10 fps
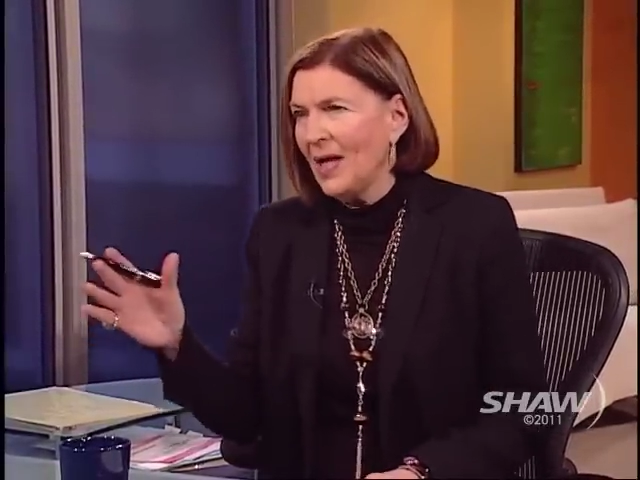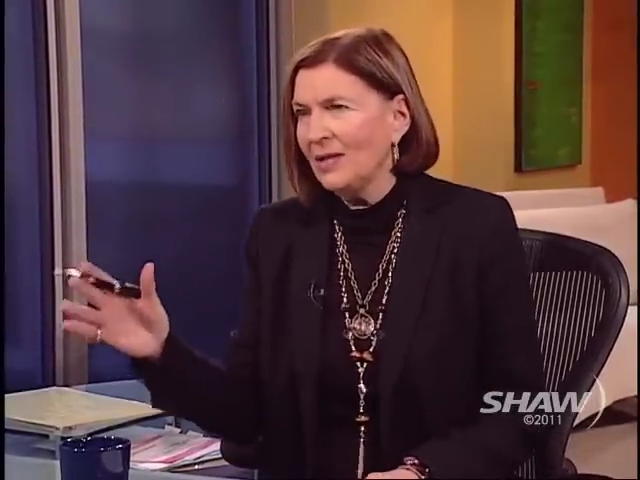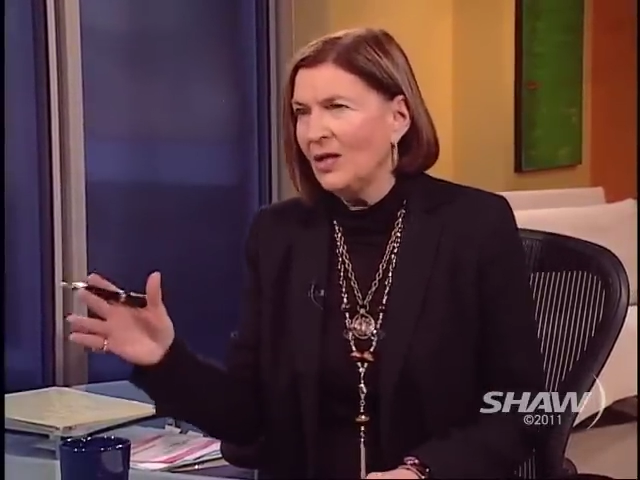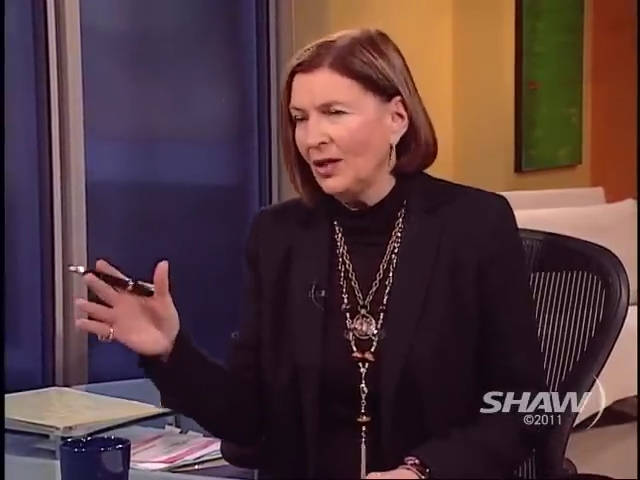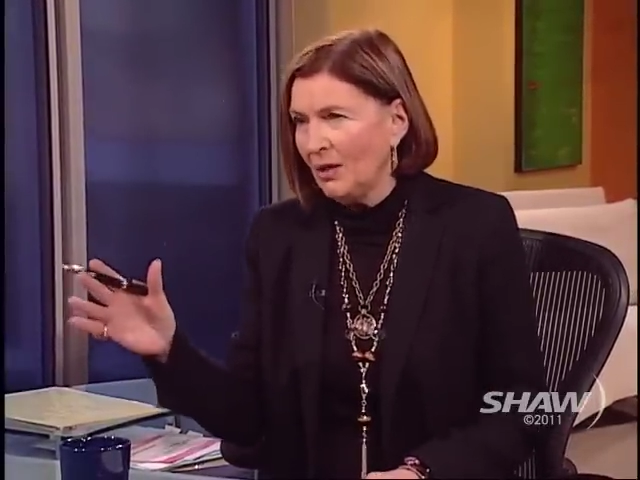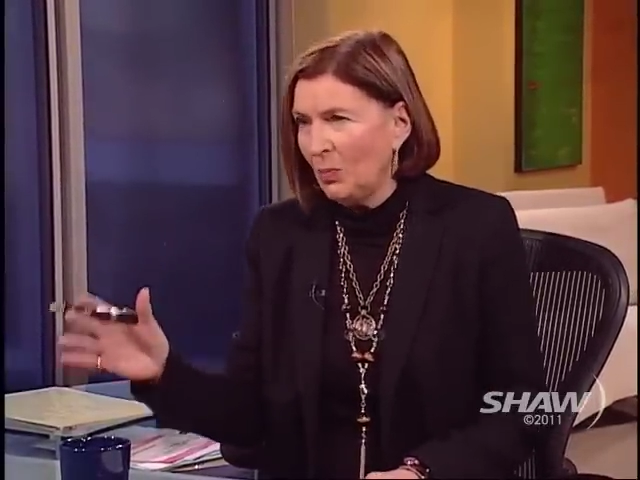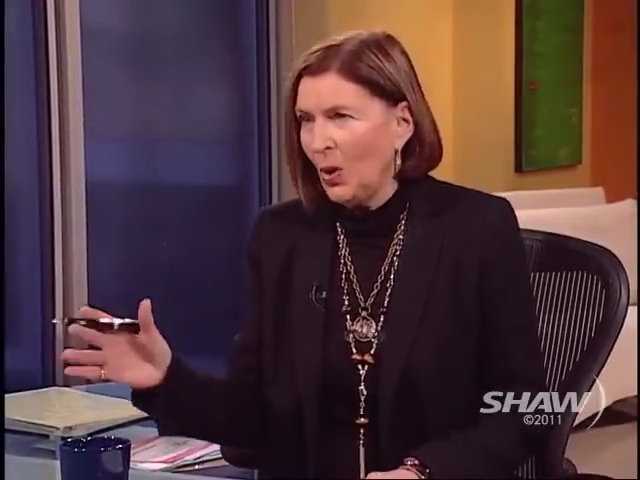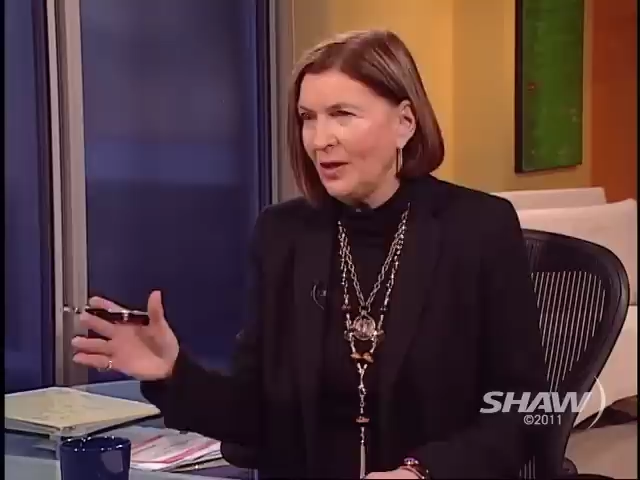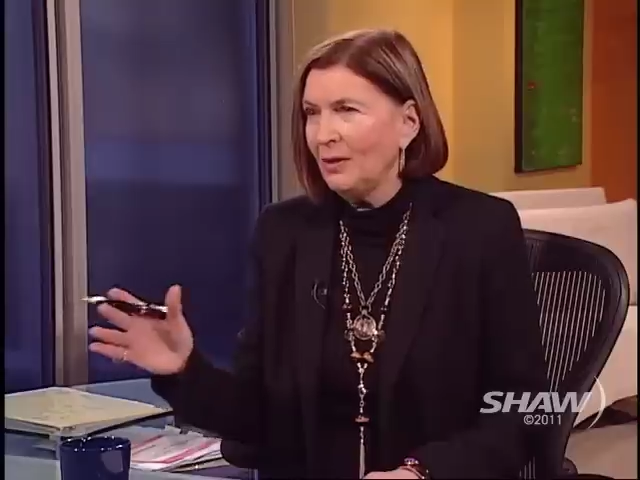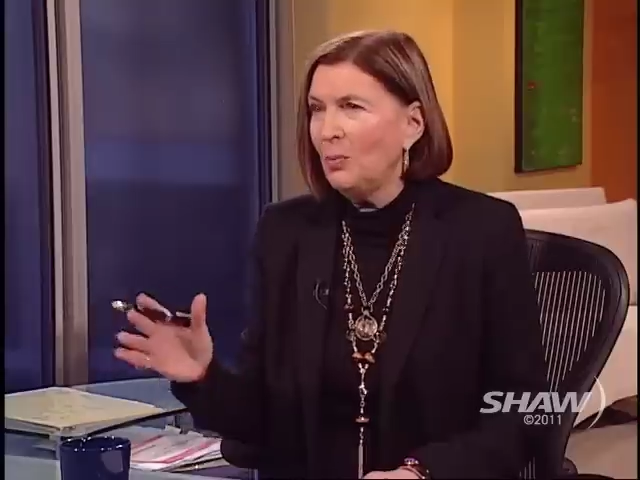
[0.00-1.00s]
That's not we the don't.
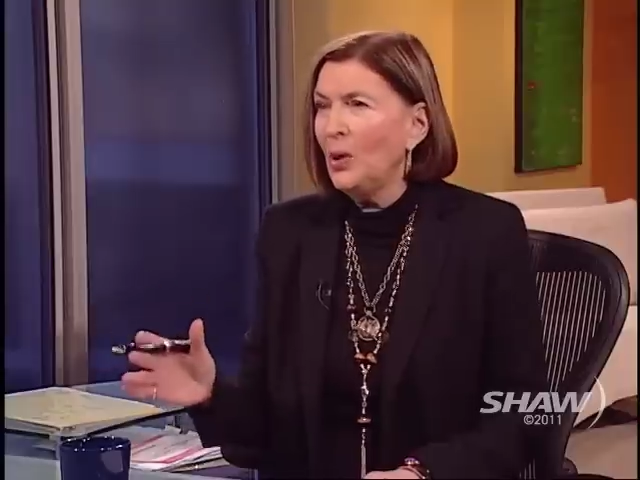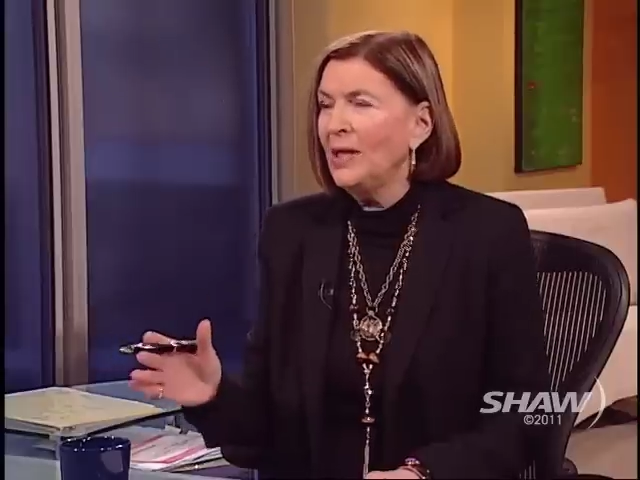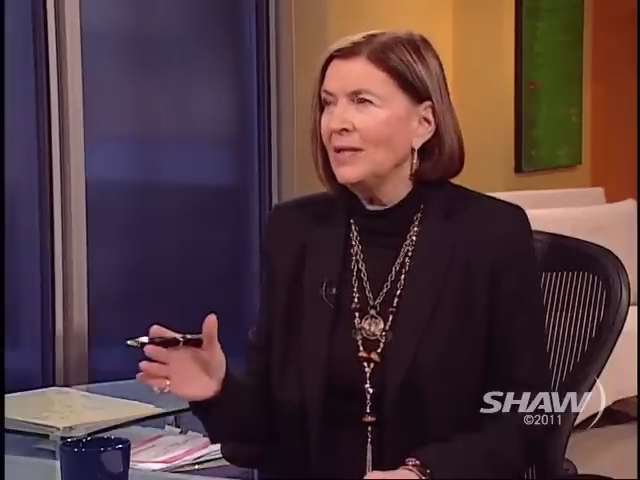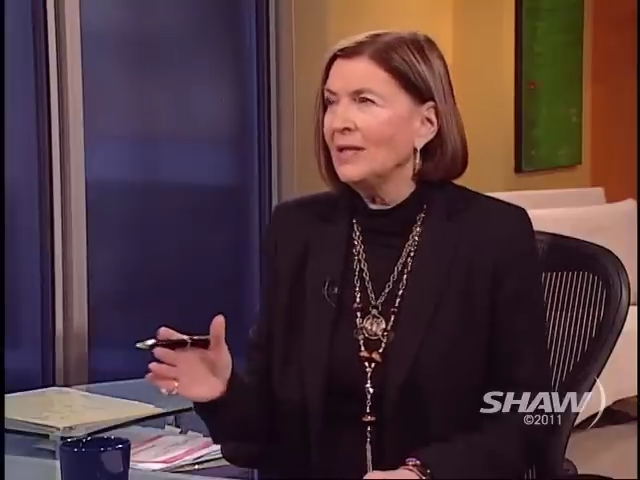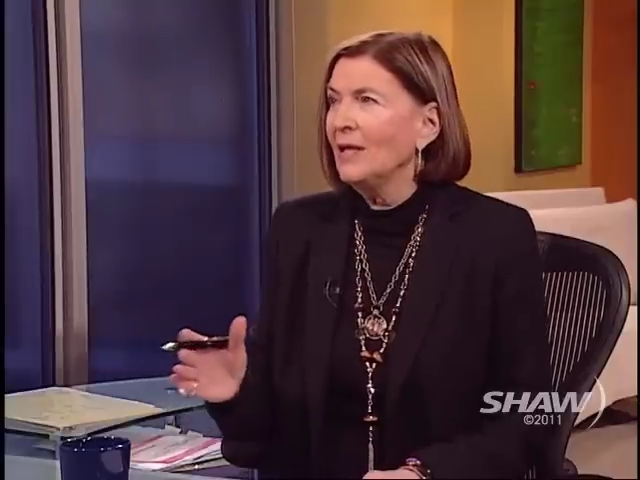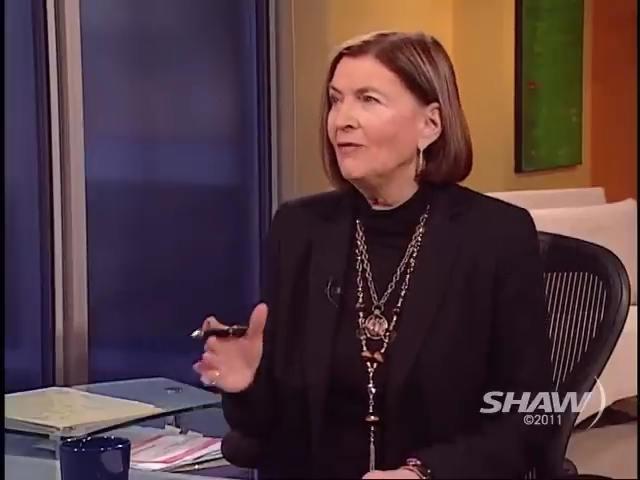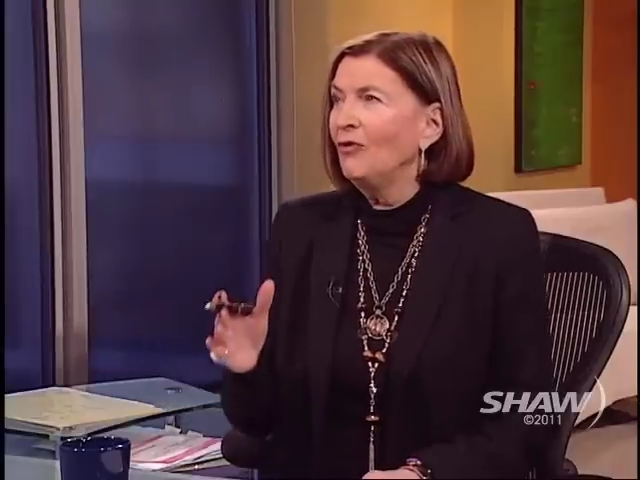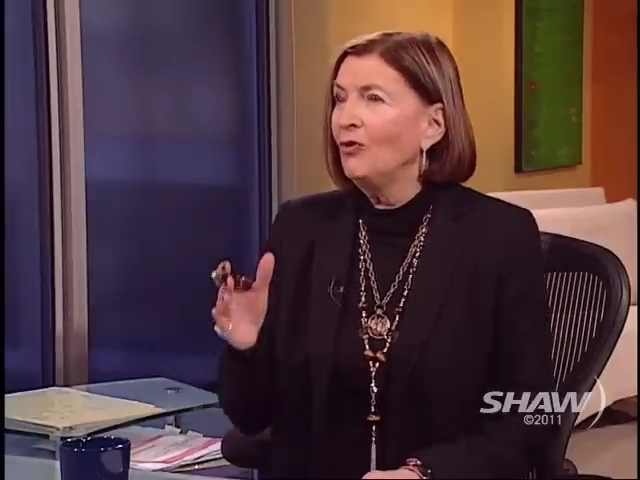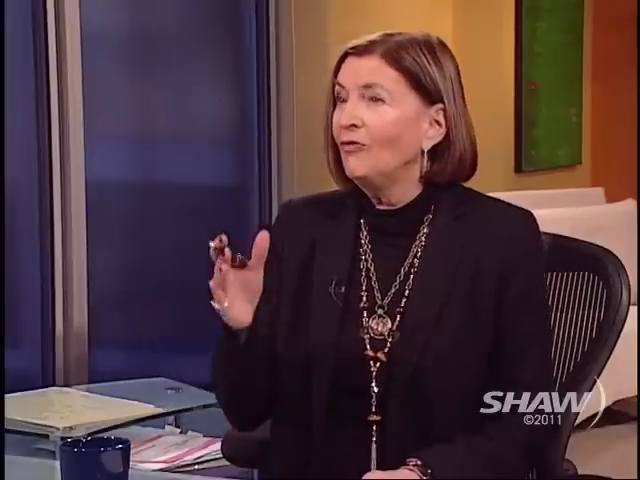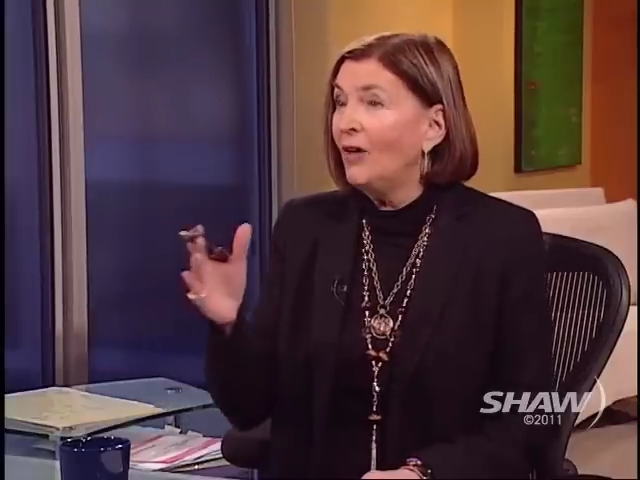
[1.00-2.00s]
point. The point is if
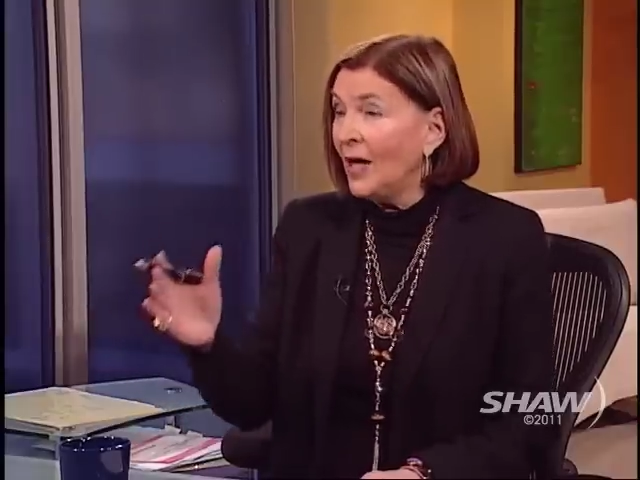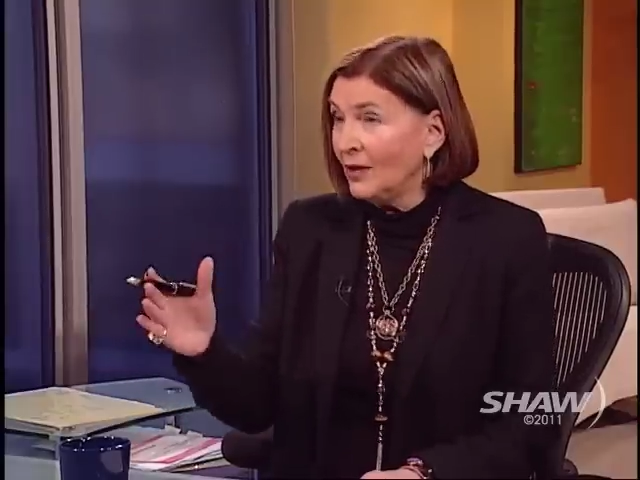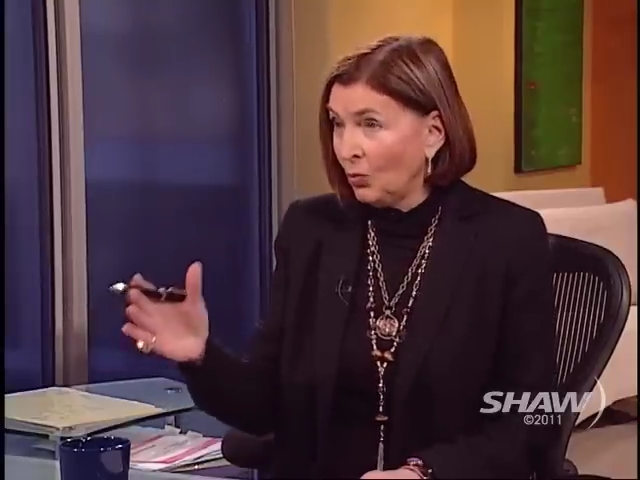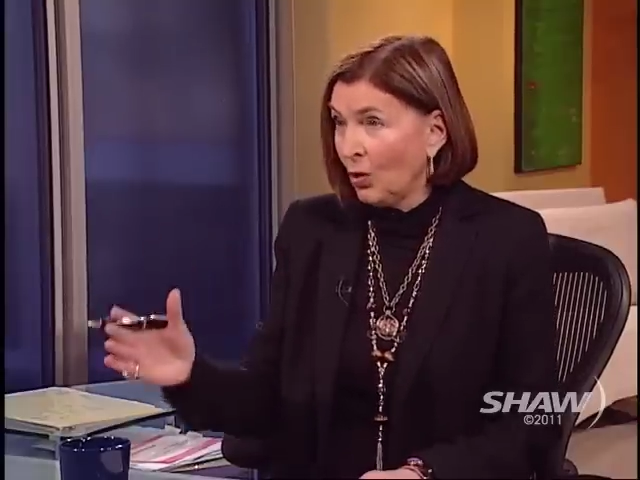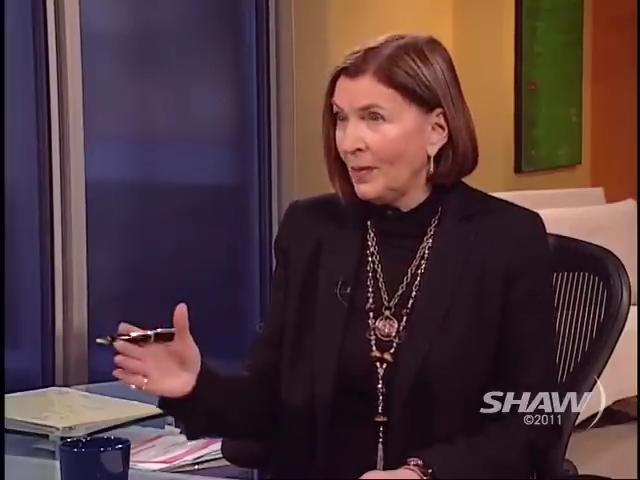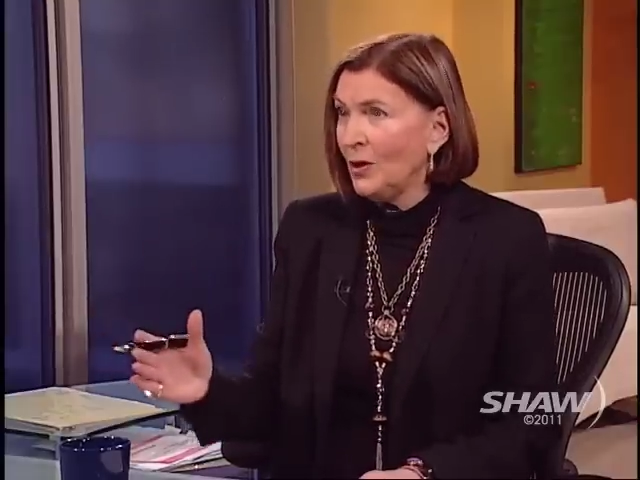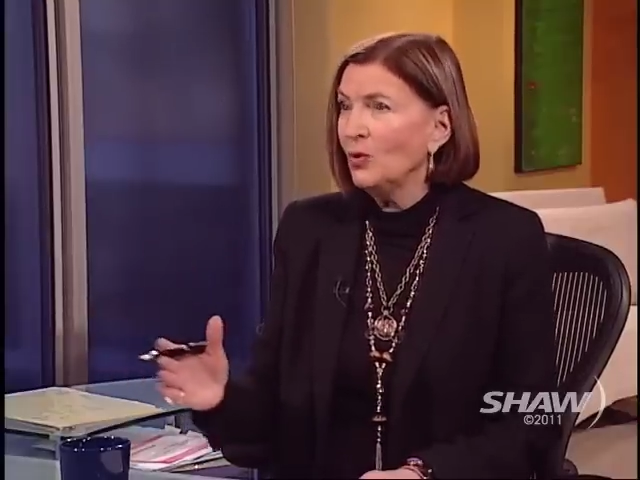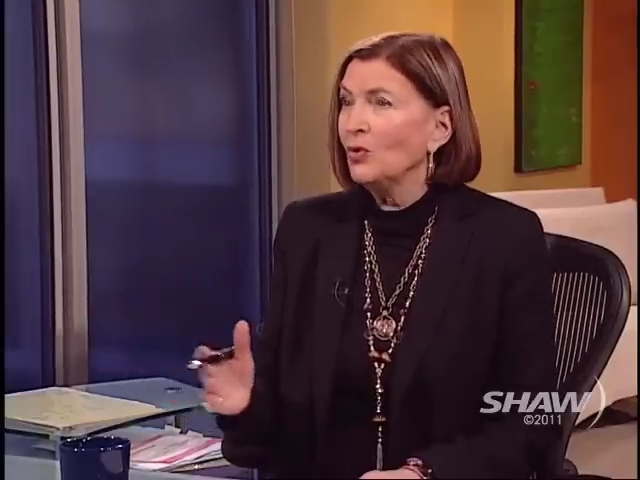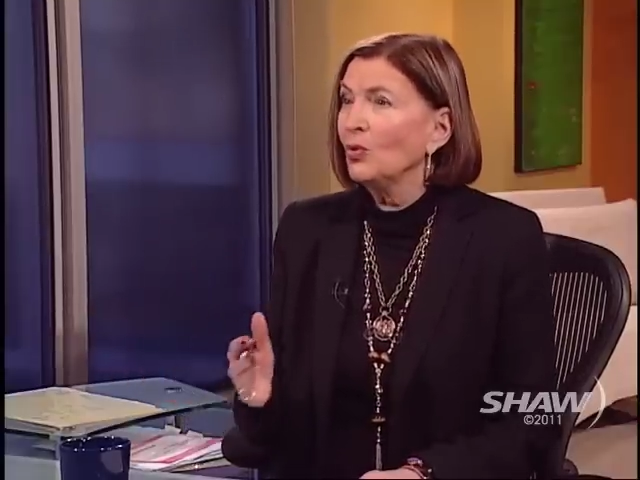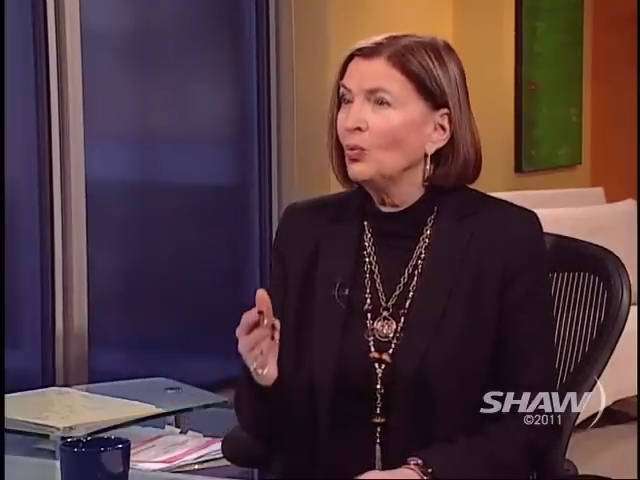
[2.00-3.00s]
you find a woman who's